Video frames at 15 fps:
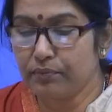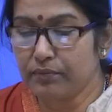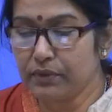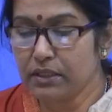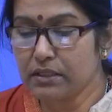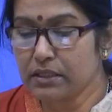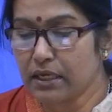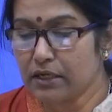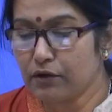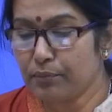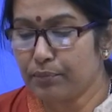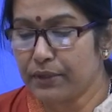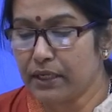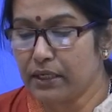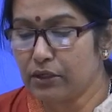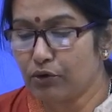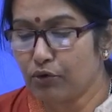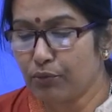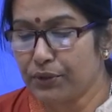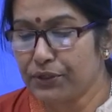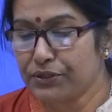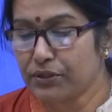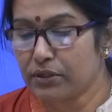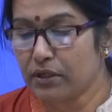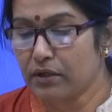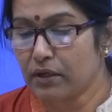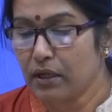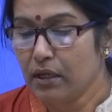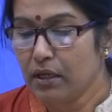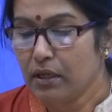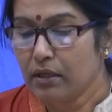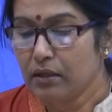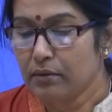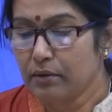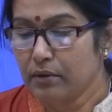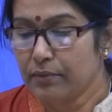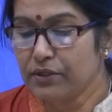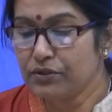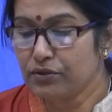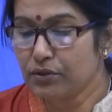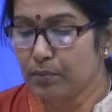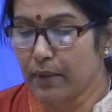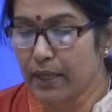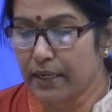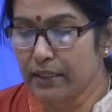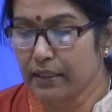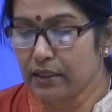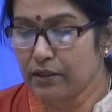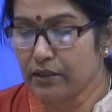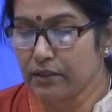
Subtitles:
this kind of pre-incubation and venture planning and